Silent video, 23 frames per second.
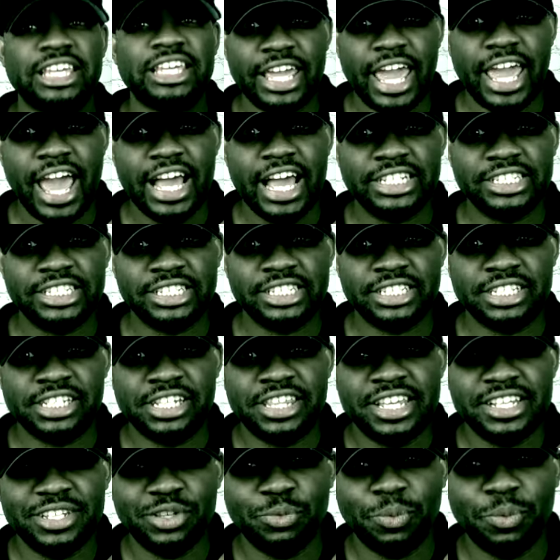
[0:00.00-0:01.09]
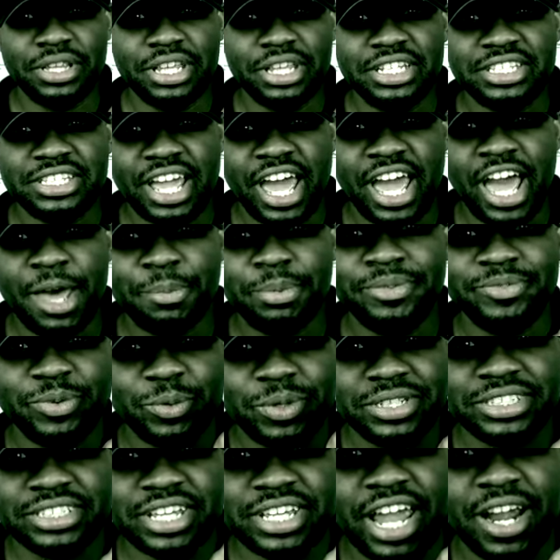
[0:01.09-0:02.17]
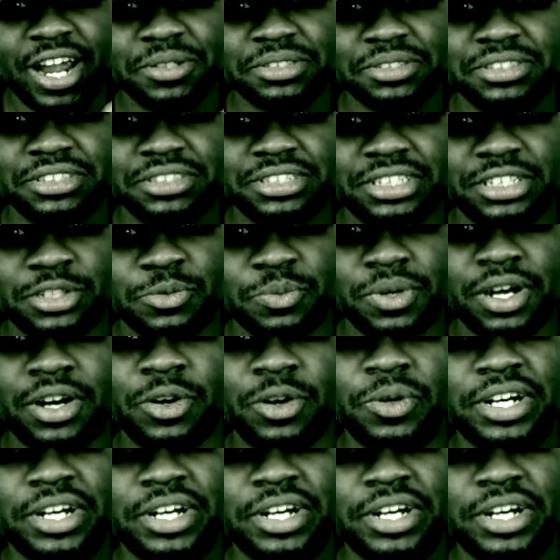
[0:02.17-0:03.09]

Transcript: yes, this is what needs to happen for his character to grow.